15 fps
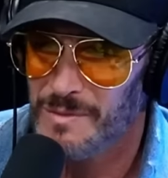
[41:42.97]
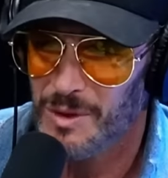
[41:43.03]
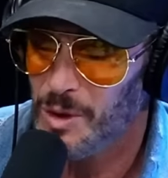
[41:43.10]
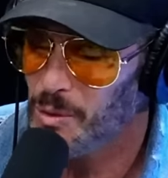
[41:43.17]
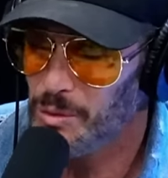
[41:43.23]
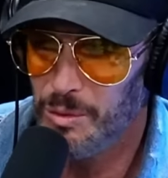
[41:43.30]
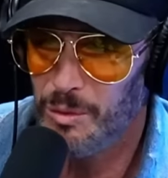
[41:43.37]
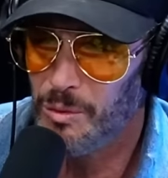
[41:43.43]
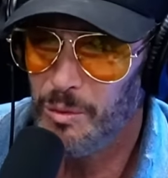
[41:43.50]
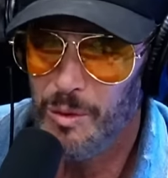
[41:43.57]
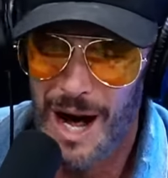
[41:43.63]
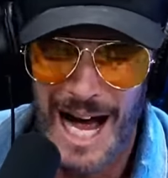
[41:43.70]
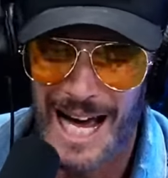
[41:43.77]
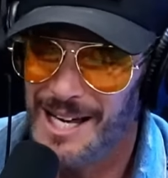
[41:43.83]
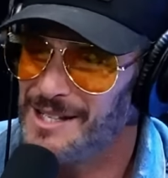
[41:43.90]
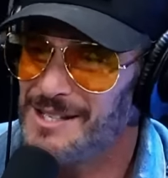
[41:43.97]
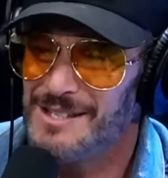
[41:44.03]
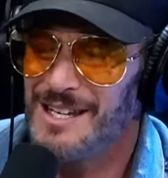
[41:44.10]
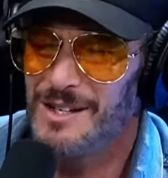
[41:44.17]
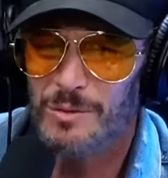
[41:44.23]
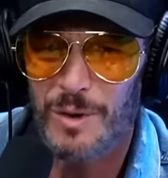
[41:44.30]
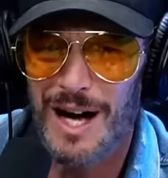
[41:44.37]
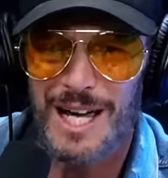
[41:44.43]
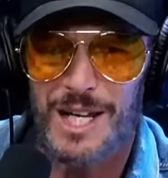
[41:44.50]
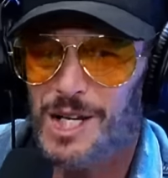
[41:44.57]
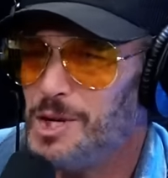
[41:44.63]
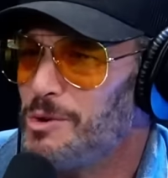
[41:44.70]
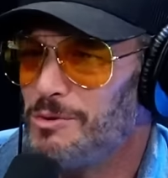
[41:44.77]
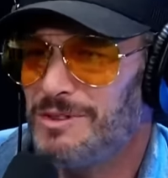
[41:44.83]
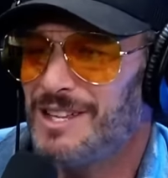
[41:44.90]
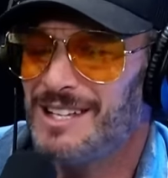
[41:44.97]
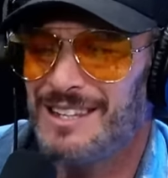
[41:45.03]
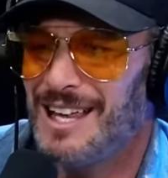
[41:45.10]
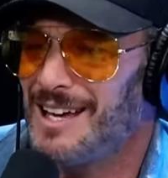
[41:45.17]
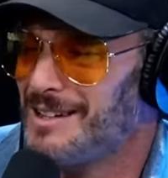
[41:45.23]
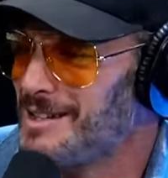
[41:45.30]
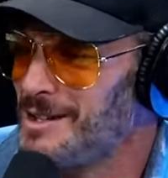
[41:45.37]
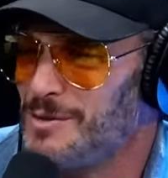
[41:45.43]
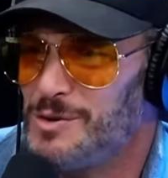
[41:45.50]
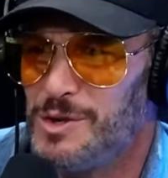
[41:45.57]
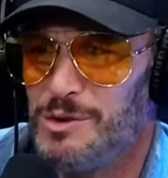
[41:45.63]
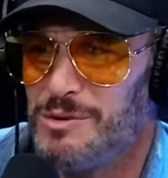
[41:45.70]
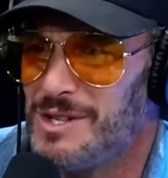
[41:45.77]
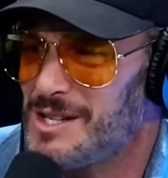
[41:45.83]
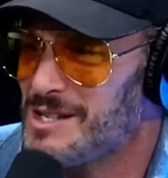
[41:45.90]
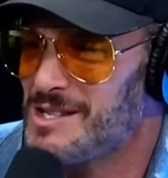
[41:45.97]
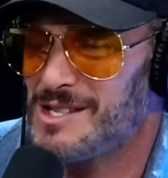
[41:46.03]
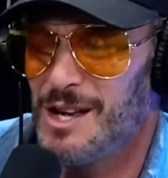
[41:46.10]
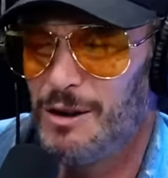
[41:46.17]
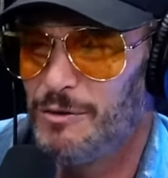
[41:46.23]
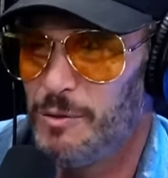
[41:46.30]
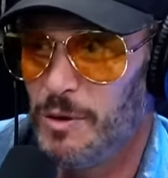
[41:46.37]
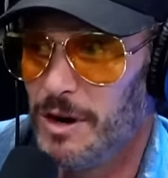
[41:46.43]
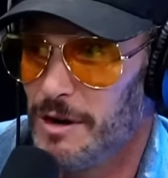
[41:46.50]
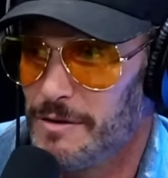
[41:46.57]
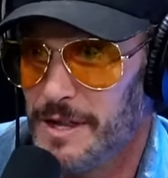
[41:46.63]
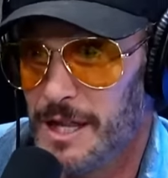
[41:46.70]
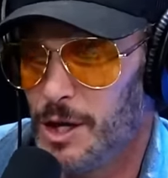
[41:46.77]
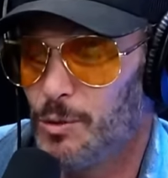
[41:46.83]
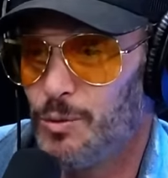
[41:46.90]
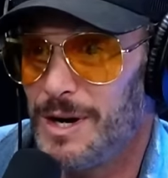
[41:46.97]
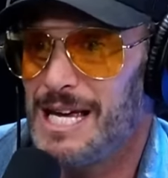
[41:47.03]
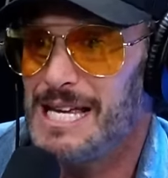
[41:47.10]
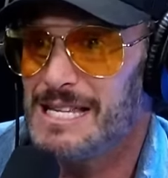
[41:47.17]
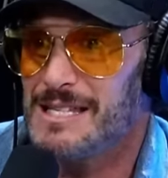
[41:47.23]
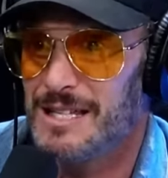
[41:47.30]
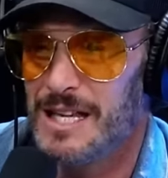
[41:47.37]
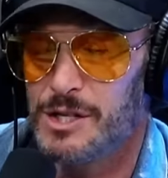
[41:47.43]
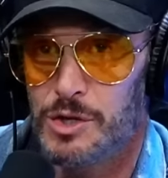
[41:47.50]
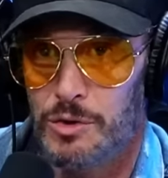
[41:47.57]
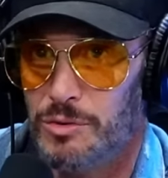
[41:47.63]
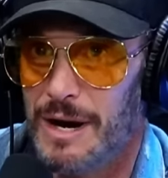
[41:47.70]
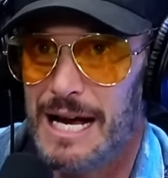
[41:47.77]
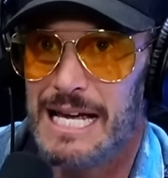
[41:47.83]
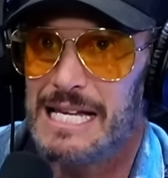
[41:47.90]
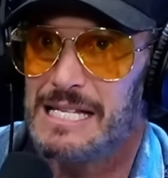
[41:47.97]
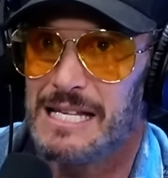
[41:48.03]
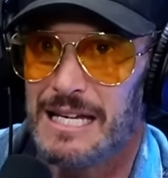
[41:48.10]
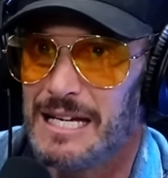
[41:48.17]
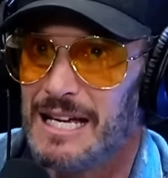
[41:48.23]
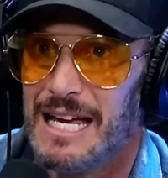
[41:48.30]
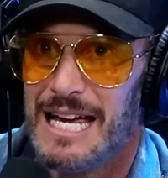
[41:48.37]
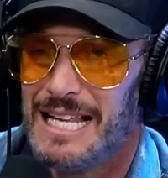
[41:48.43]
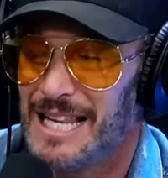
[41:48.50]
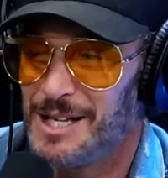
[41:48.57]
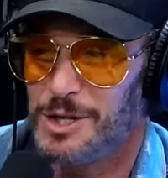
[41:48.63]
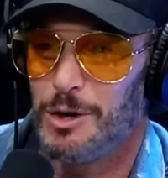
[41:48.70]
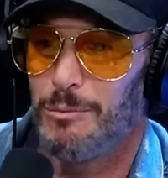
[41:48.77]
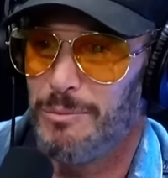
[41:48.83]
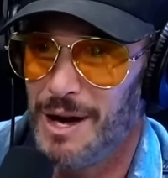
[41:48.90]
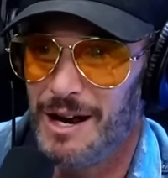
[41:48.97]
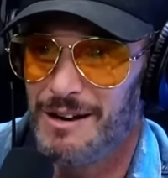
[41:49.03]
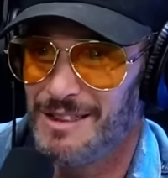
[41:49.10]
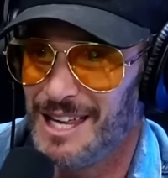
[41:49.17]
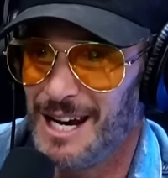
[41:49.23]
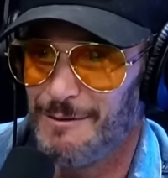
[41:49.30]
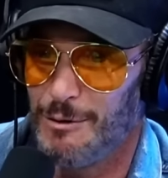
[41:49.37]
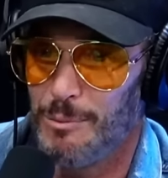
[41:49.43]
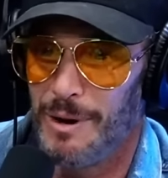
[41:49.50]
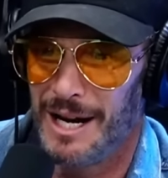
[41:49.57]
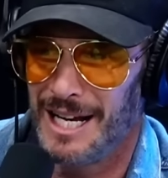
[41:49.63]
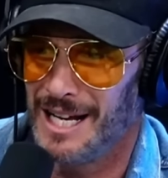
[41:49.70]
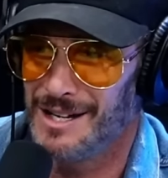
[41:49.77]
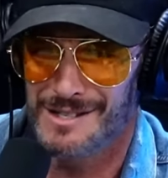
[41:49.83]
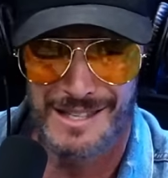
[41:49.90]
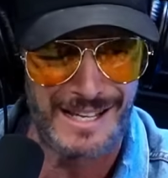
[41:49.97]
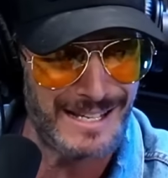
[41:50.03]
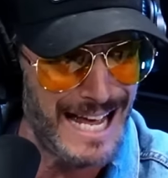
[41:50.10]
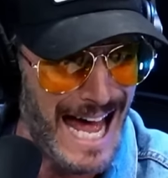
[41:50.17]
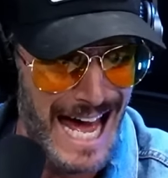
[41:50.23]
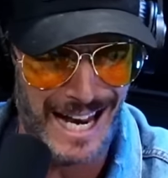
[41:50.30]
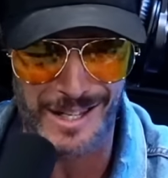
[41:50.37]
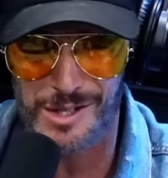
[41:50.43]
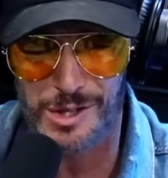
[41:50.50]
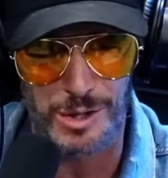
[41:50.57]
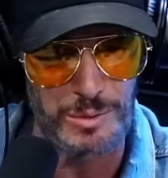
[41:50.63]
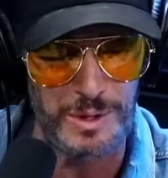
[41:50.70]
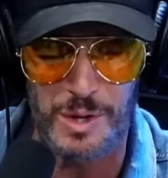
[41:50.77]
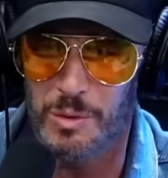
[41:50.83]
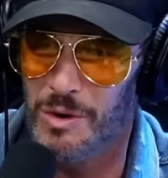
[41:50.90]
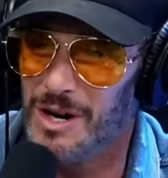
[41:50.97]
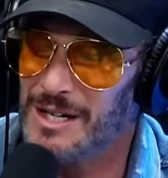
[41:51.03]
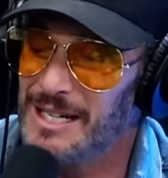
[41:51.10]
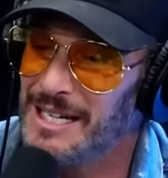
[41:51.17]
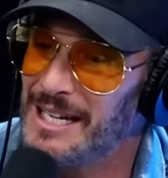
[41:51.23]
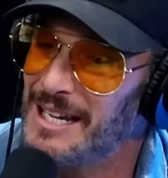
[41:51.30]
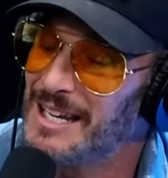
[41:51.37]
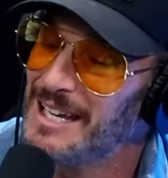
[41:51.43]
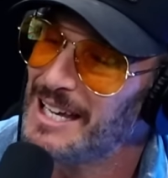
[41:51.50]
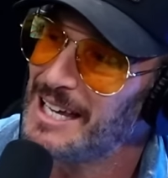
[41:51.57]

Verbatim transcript: Why does I? why do you think that gives you this self worth? And the reason this crazy, like you're better than everybody else, and this attitude when you walk in.